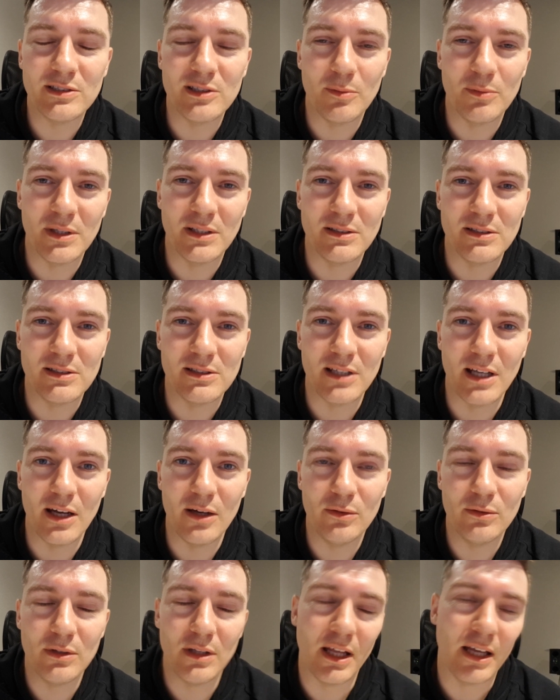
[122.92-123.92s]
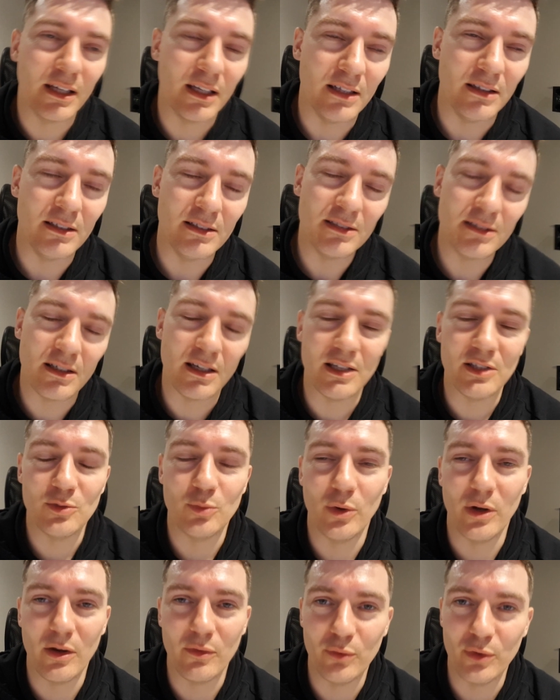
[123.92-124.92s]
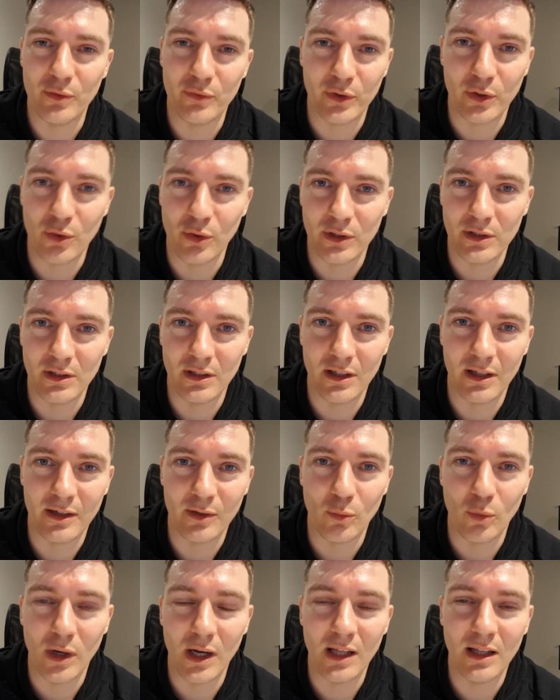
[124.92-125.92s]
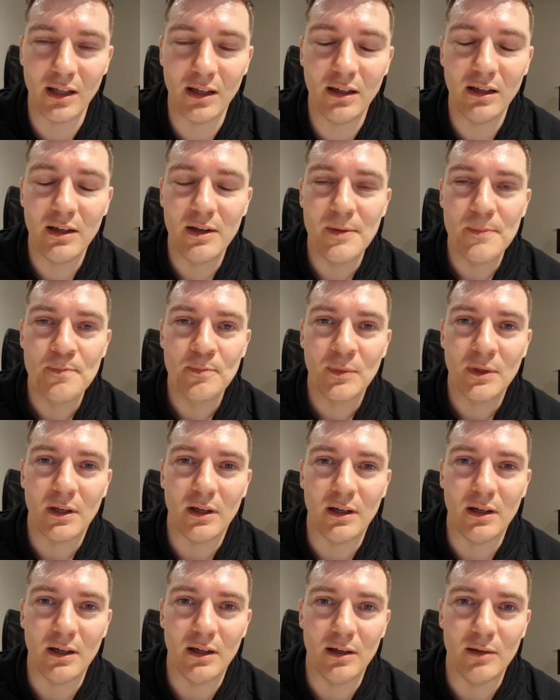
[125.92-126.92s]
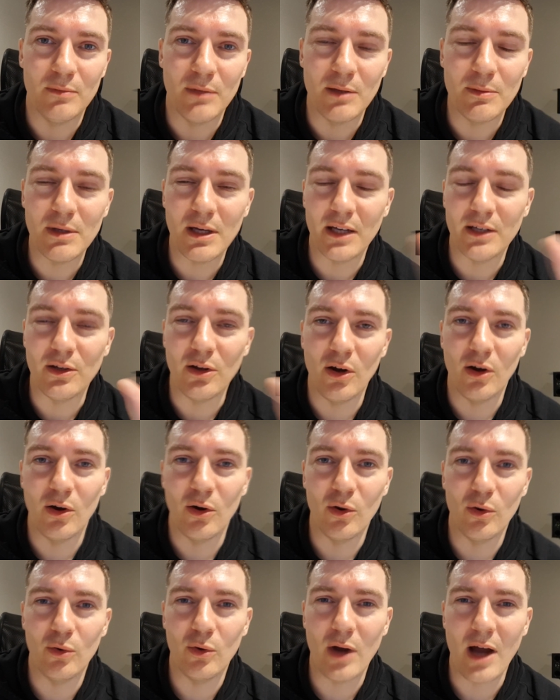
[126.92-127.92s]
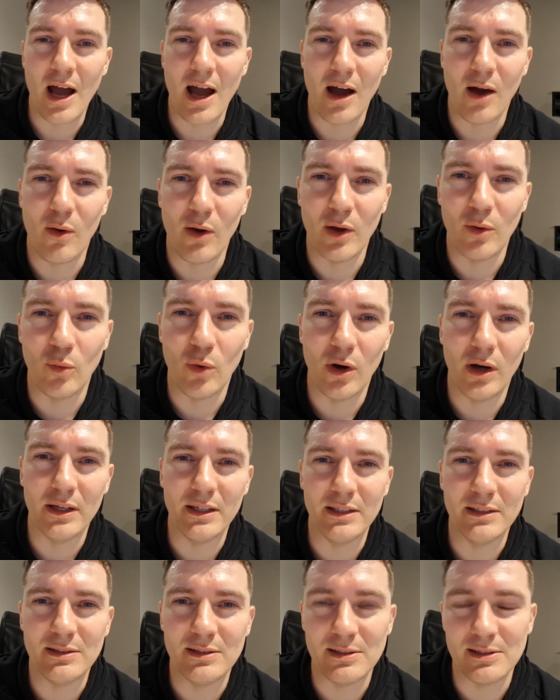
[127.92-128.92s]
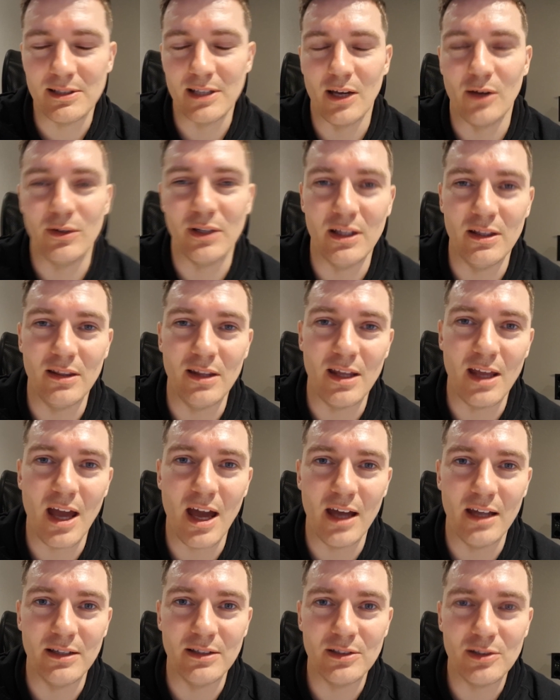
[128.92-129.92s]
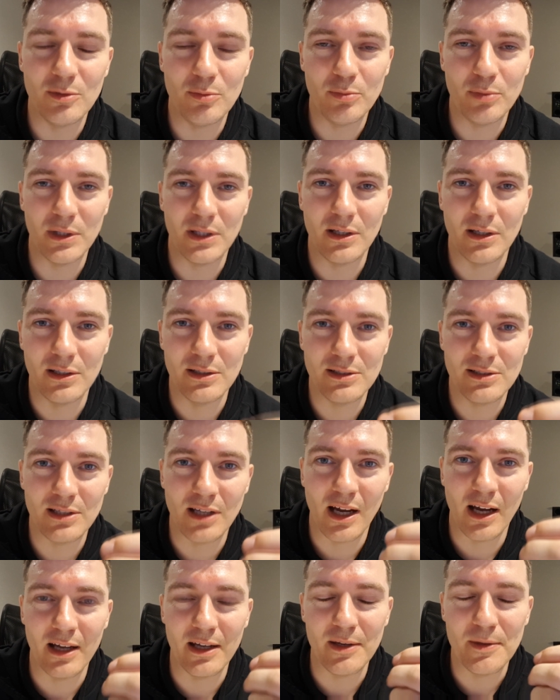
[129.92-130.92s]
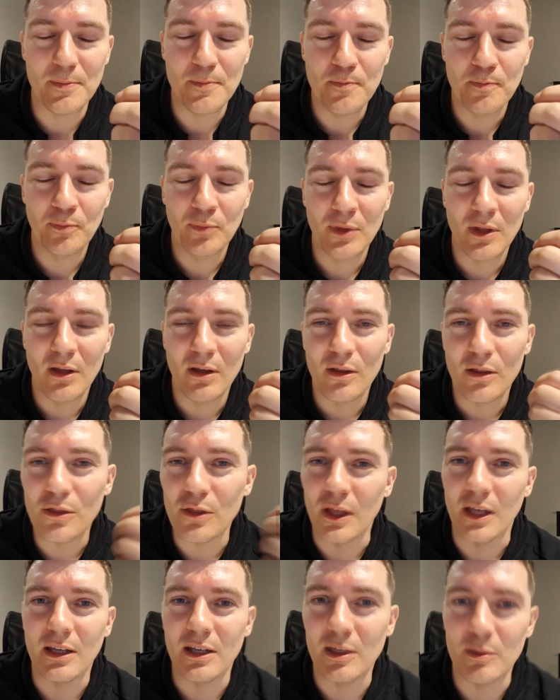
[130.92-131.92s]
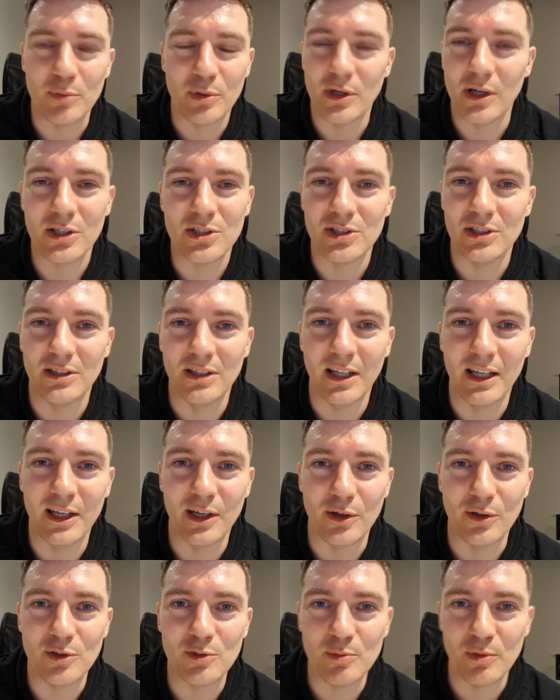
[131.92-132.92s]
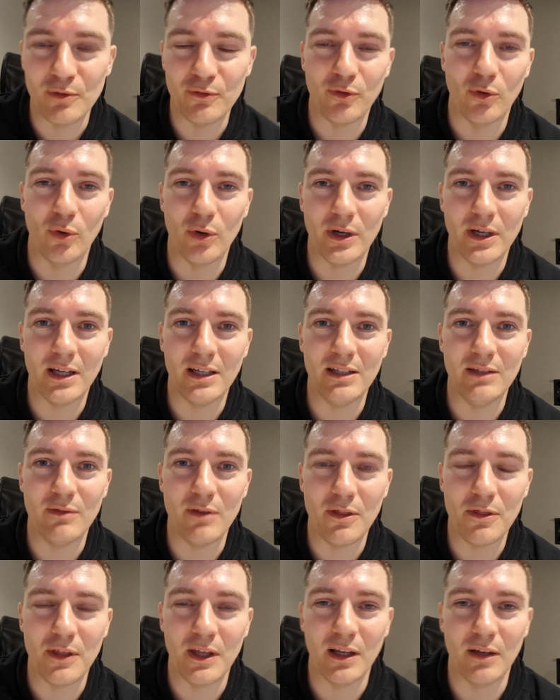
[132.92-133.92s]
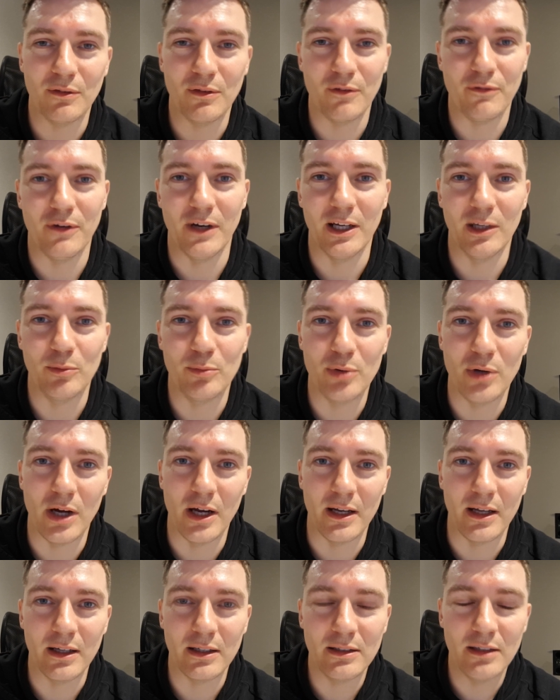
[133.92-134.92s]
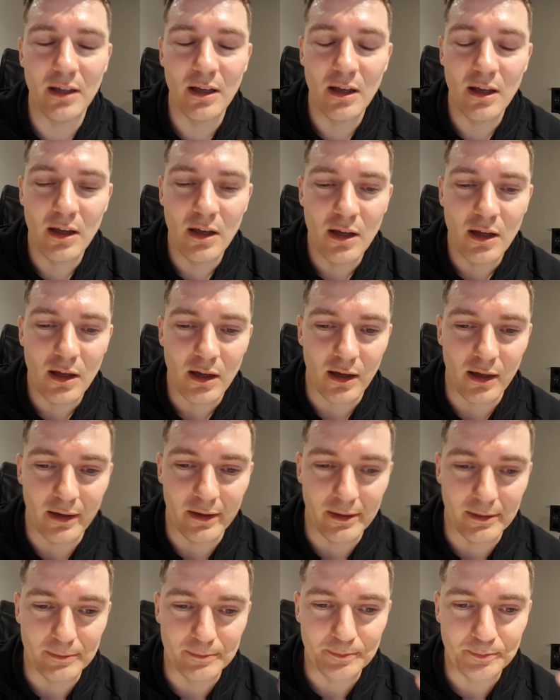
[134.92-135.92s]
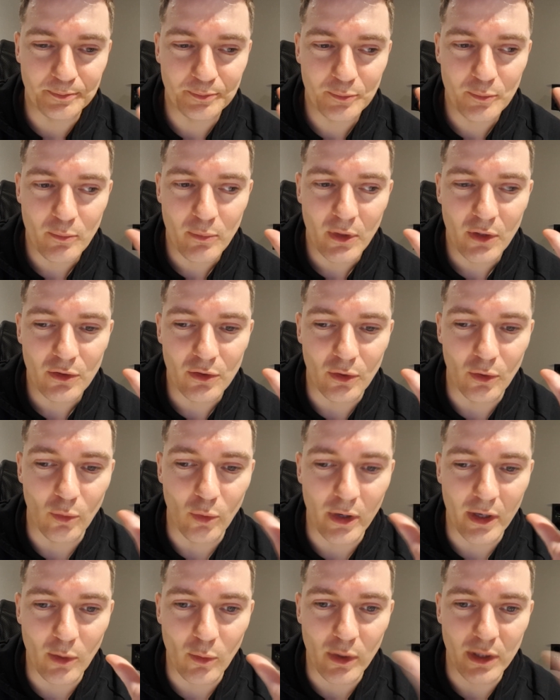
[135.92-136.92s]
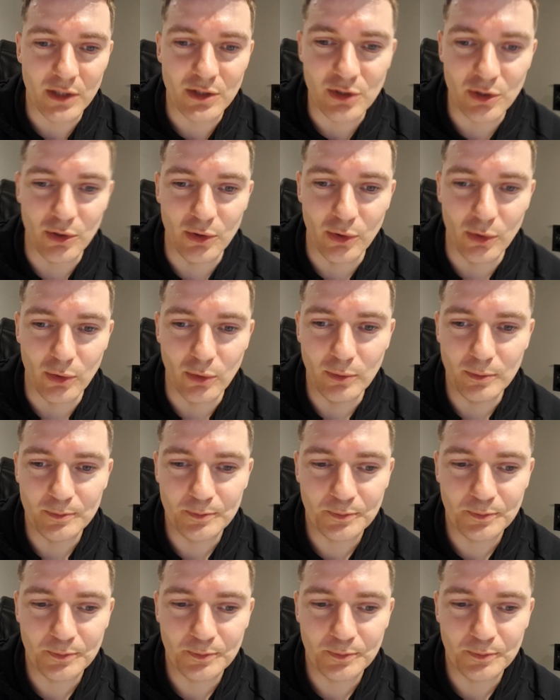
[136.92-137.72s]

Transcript: something to sound. Like in this case where we've recorded a lot of Walla, maybe I know how I want it to sound in the end because I think in production layers before I even think of the final product. So what I want to do